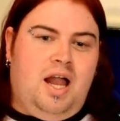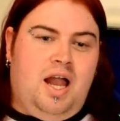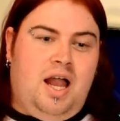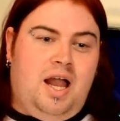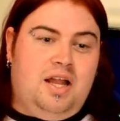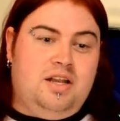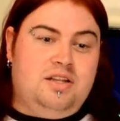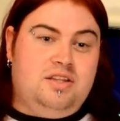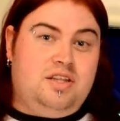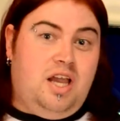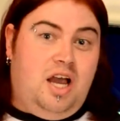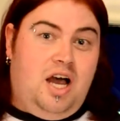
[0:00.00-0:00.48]

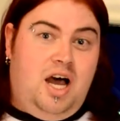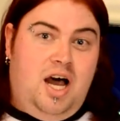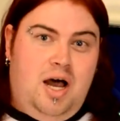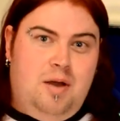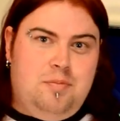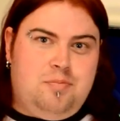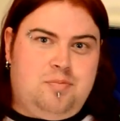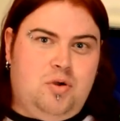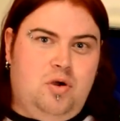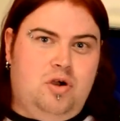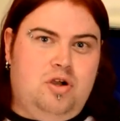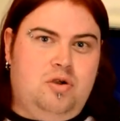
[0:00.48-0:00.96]
And the
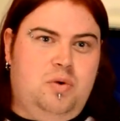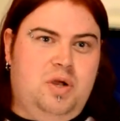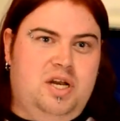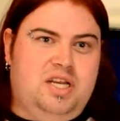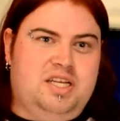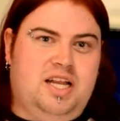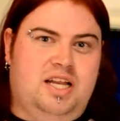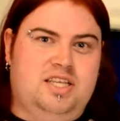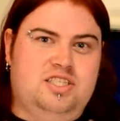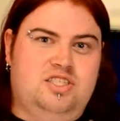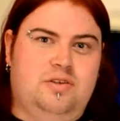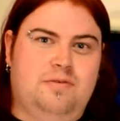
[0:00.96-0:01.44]
art book,
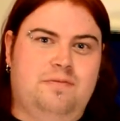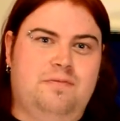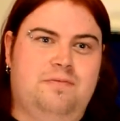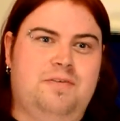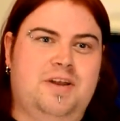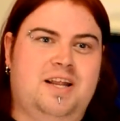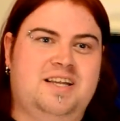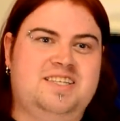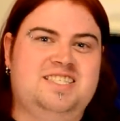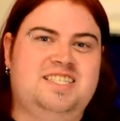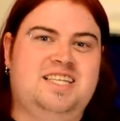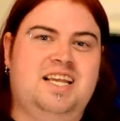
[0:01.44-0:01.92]
which has some
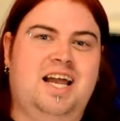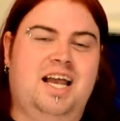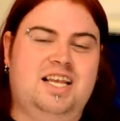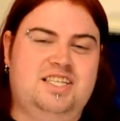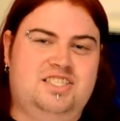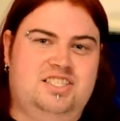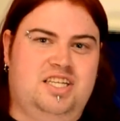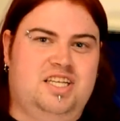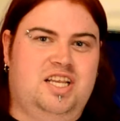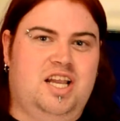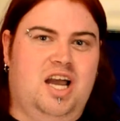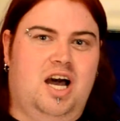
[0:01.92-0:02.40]

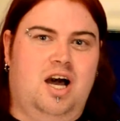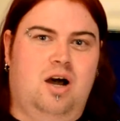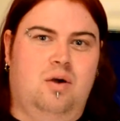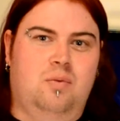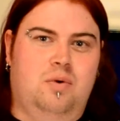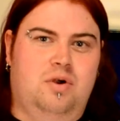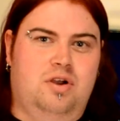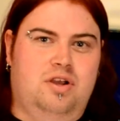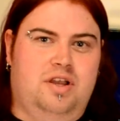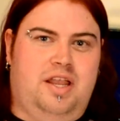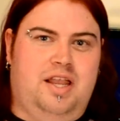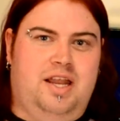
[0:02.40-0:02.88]
fantastic
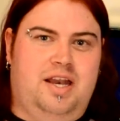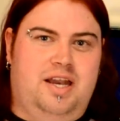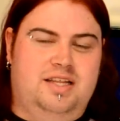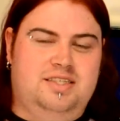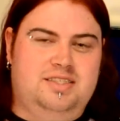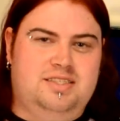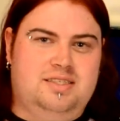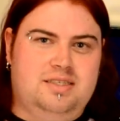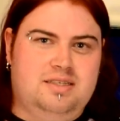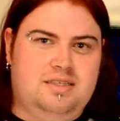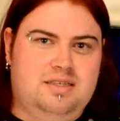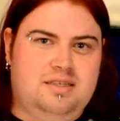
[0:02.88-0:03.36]
artwork in
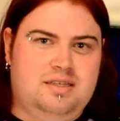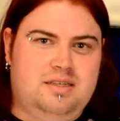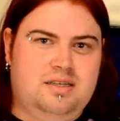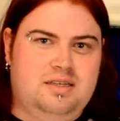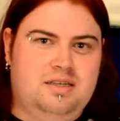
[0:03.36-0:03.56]
it,